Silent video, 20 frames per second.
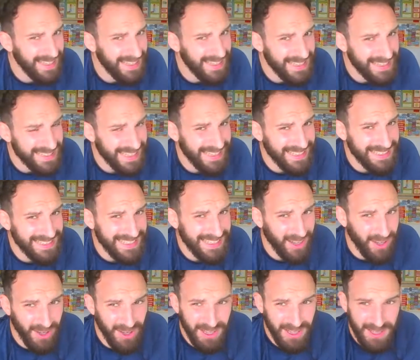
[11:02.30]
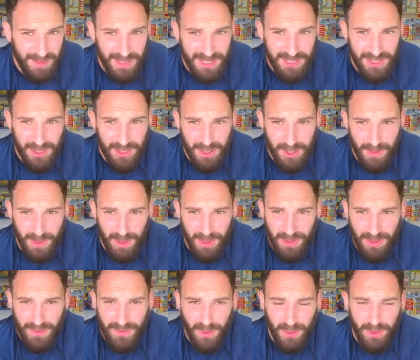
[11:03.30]
Stanley said higher. That means you should be on the
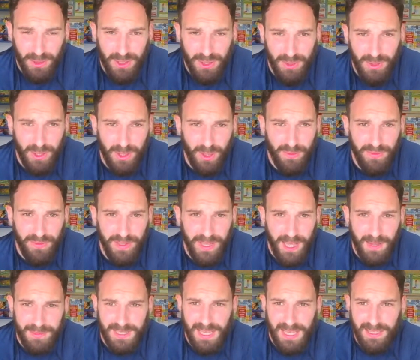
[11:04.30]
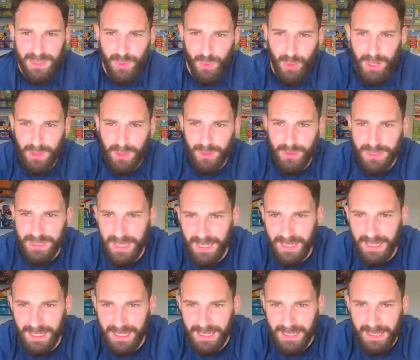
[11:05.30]
floor doing your V-ups as well,
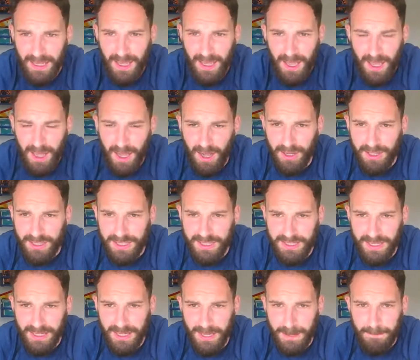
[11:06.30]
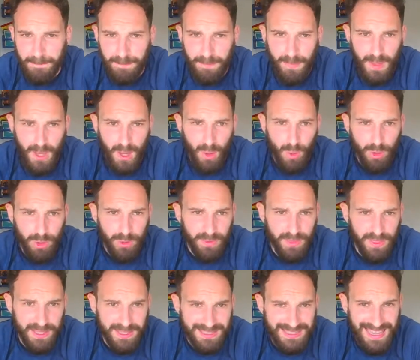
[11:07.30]
Stanley. Archie's done it. What do we
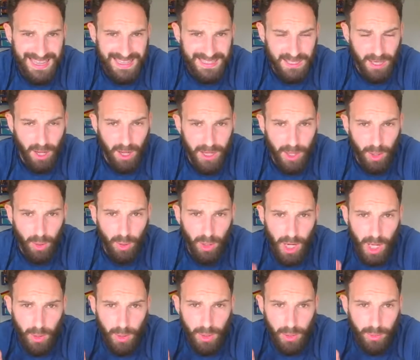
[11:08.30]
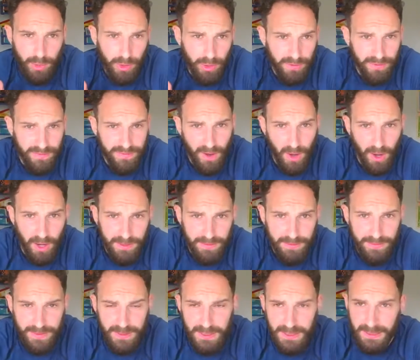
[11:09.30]
think is next? Higher or lower? We're on a
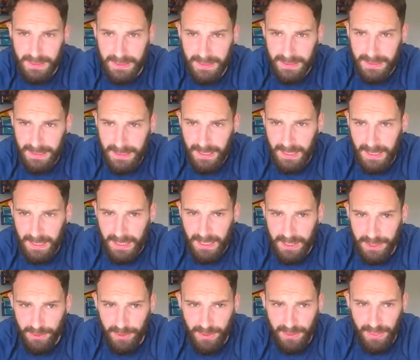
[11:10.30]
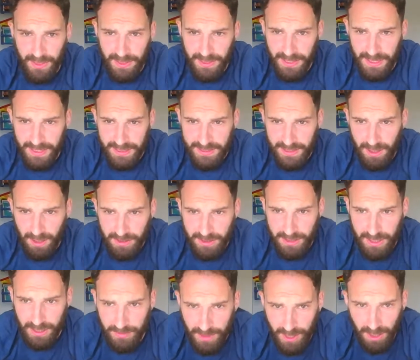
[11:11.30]
5. Do we think the next card is
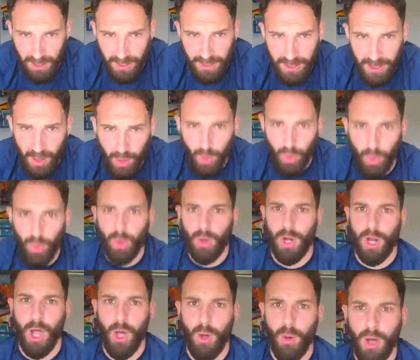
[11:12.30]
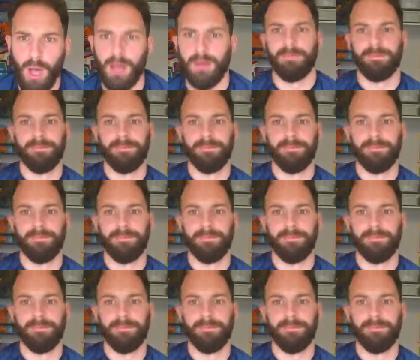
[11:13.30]
going to be higher or lower?